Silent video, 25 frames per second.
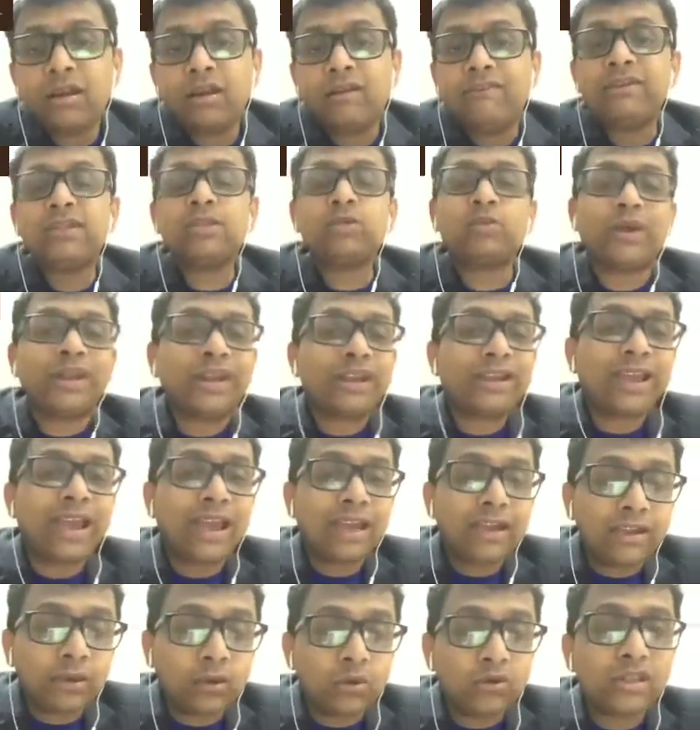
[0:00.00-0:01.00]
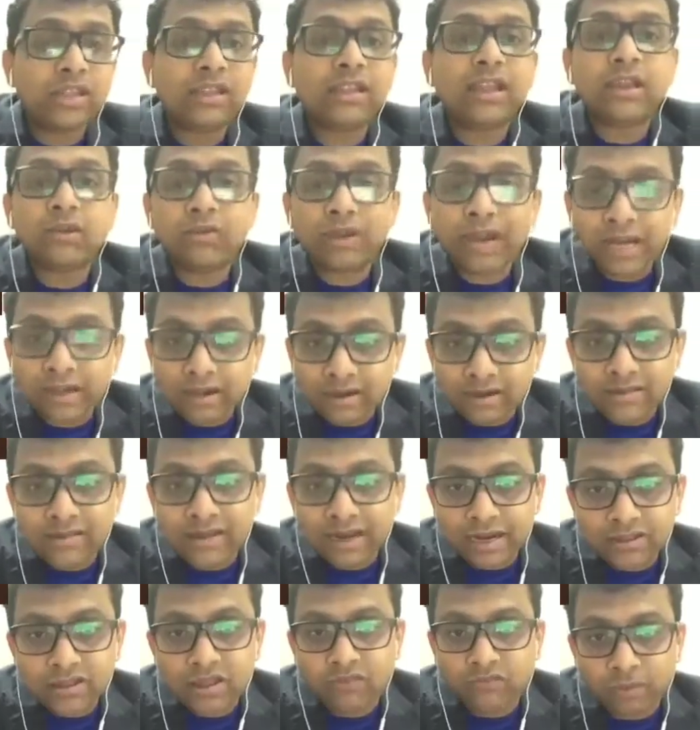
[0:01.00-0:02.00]
which one can use in the United
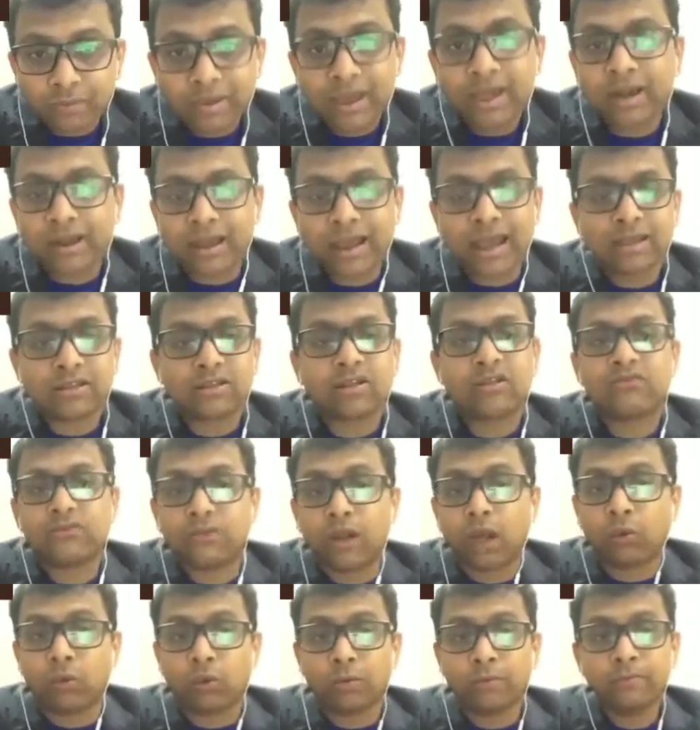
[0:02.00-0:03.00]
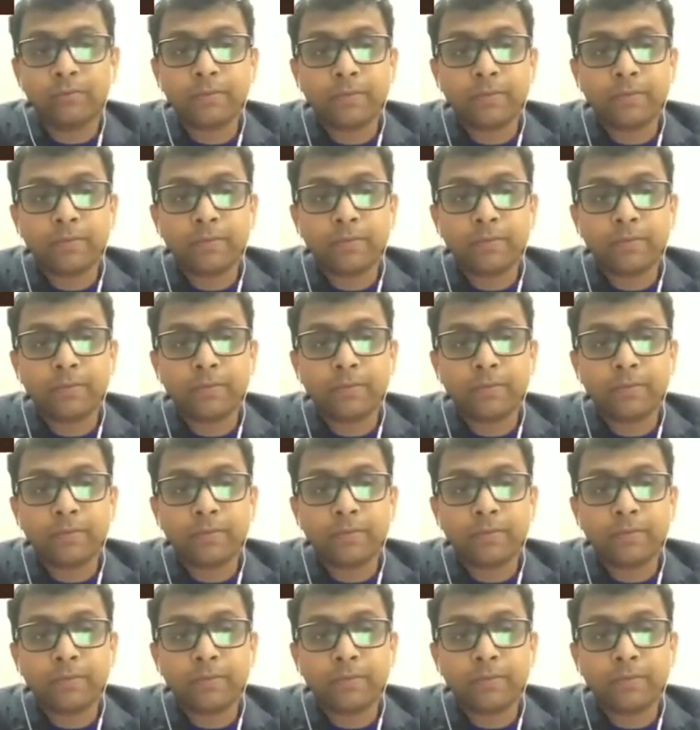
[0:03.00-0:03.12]
States of America as of now.